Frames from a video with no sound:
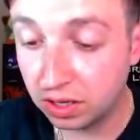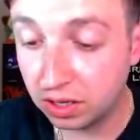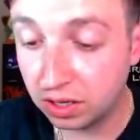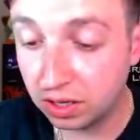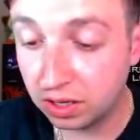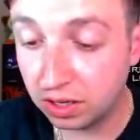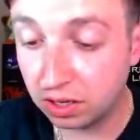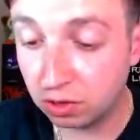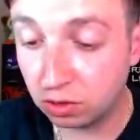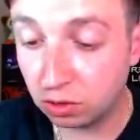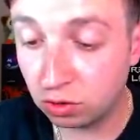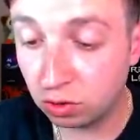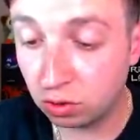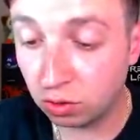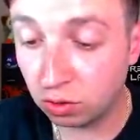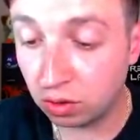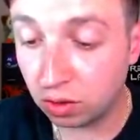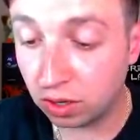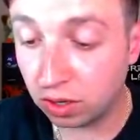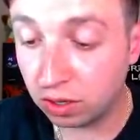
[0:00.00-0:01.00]

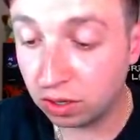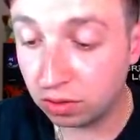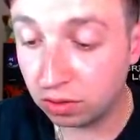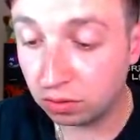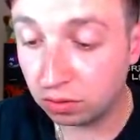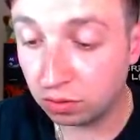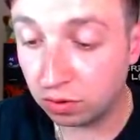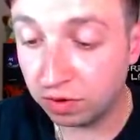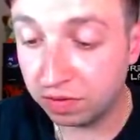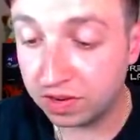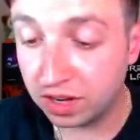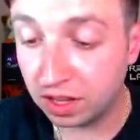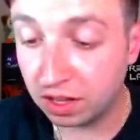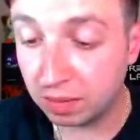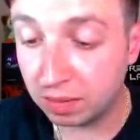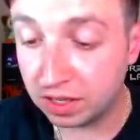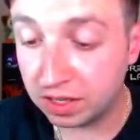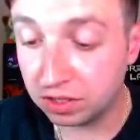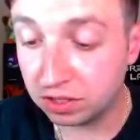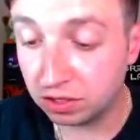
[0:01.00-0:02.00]
Ilcor, Rift
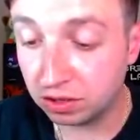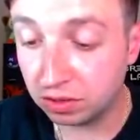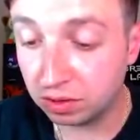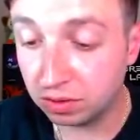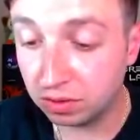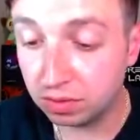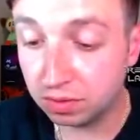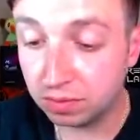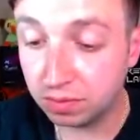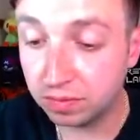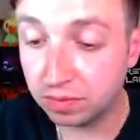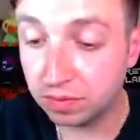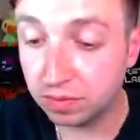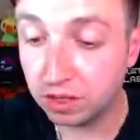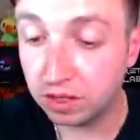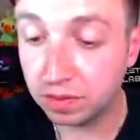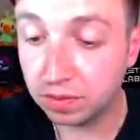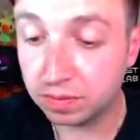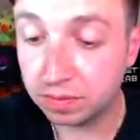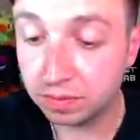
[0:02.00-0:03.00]
Elemental,
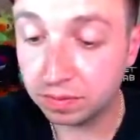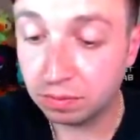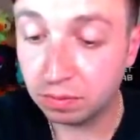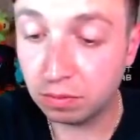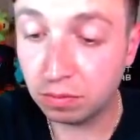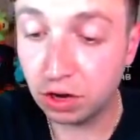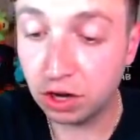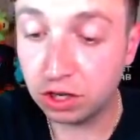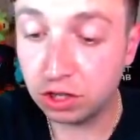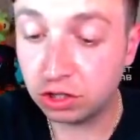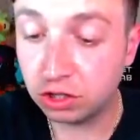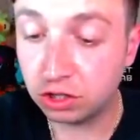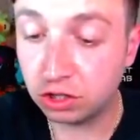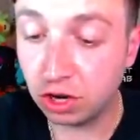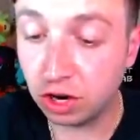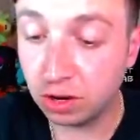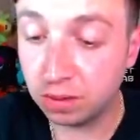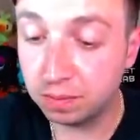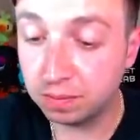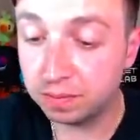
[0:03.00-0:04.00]
Much
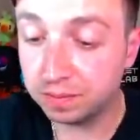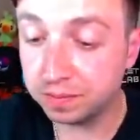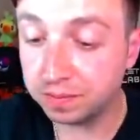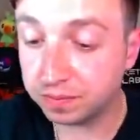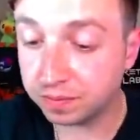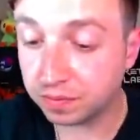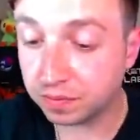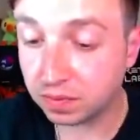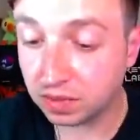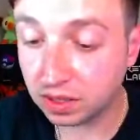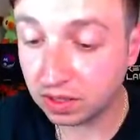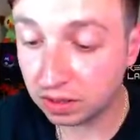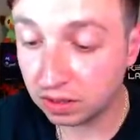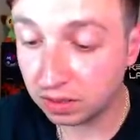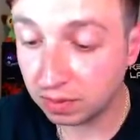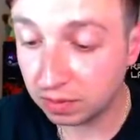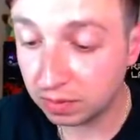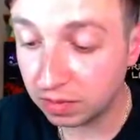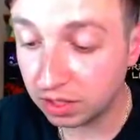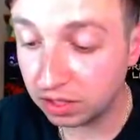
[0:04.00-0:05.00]
Drub,
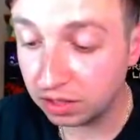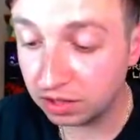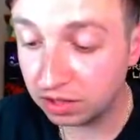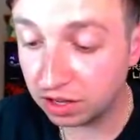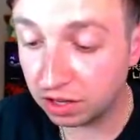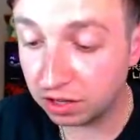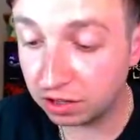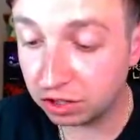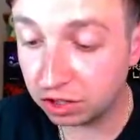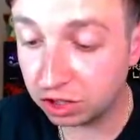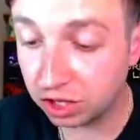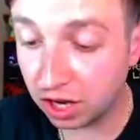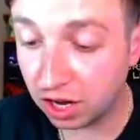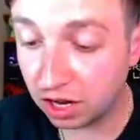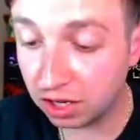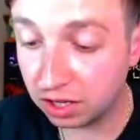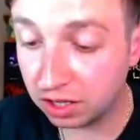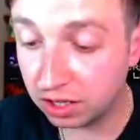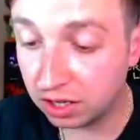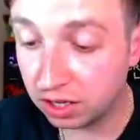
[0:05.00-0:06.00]
Sudden
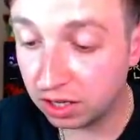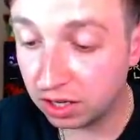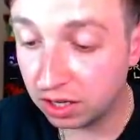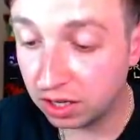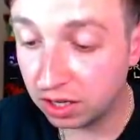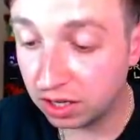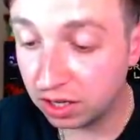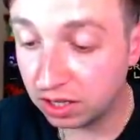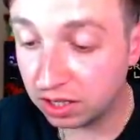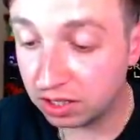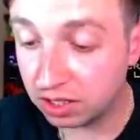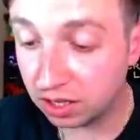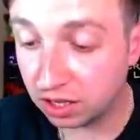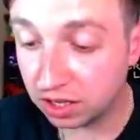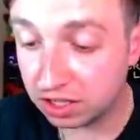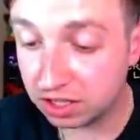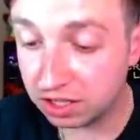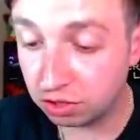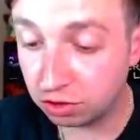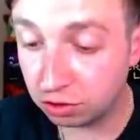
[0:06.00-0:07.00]
Shock,
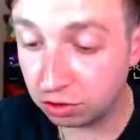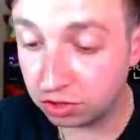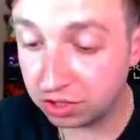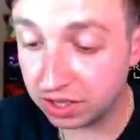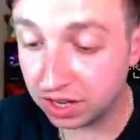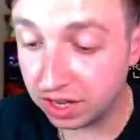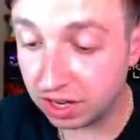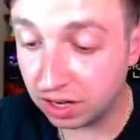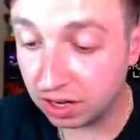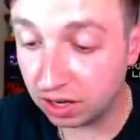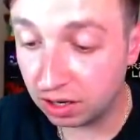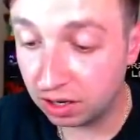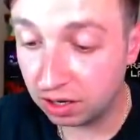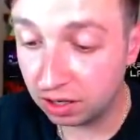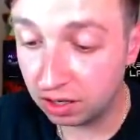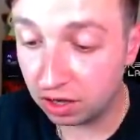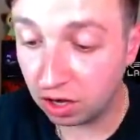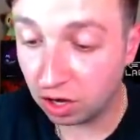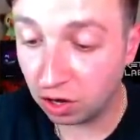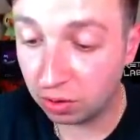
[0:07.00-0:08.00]
Celestial Crusader.
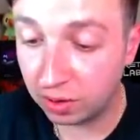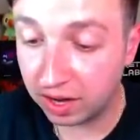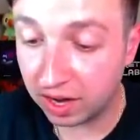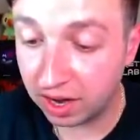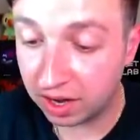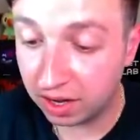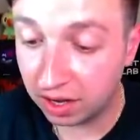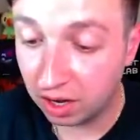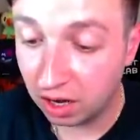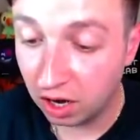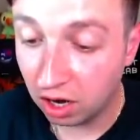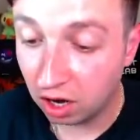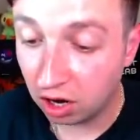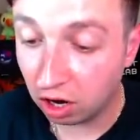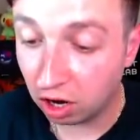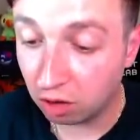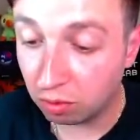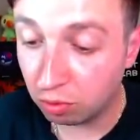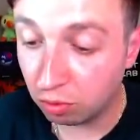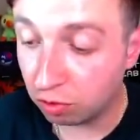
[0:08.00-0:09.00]
Okay.
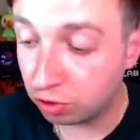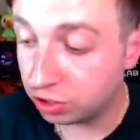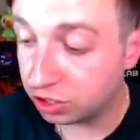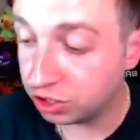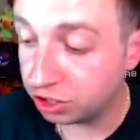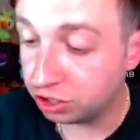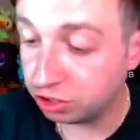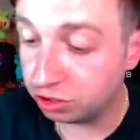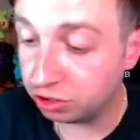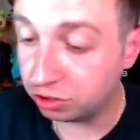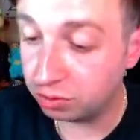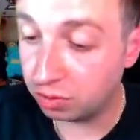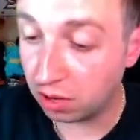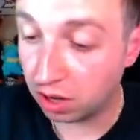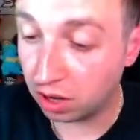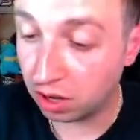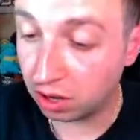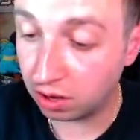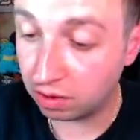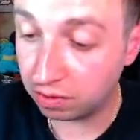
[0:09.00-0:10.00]
Urborg Tomb
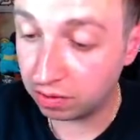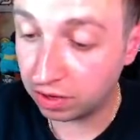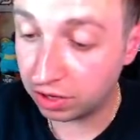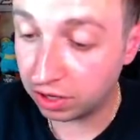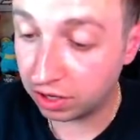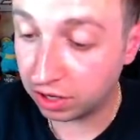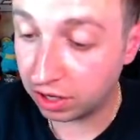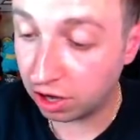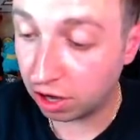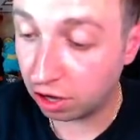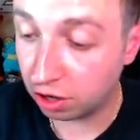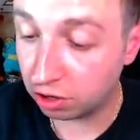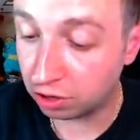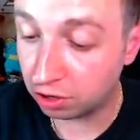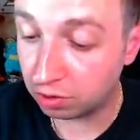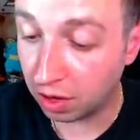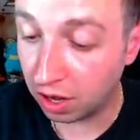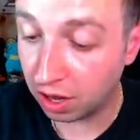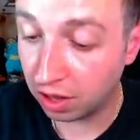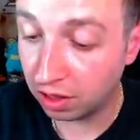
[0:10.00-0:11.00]
of
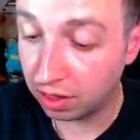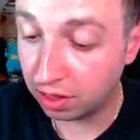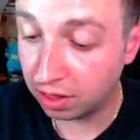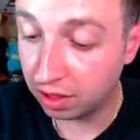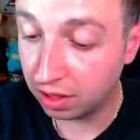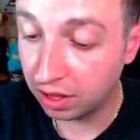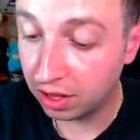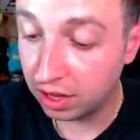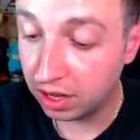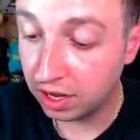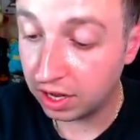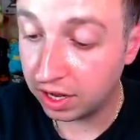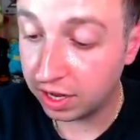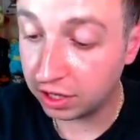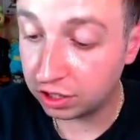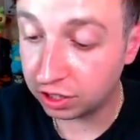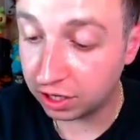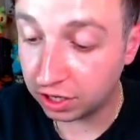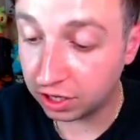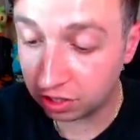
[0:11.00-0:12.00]
Yawgmoth. Each
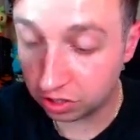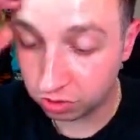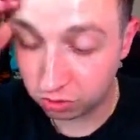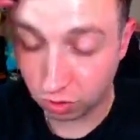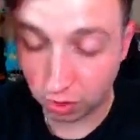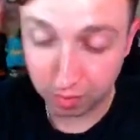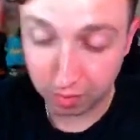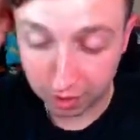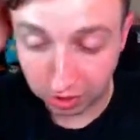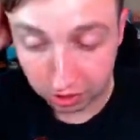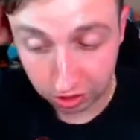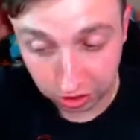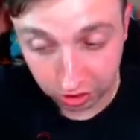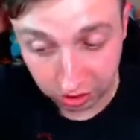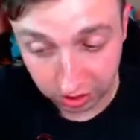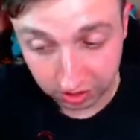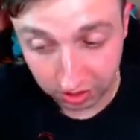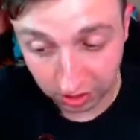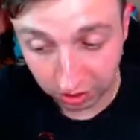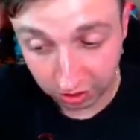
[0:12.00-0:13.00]
land is a swamp in addition to
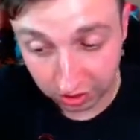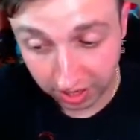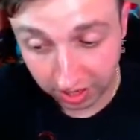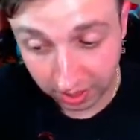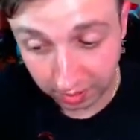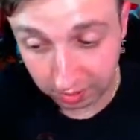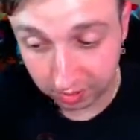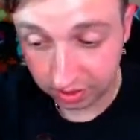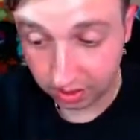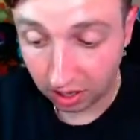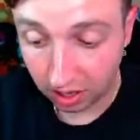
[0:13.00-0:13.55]
its other types.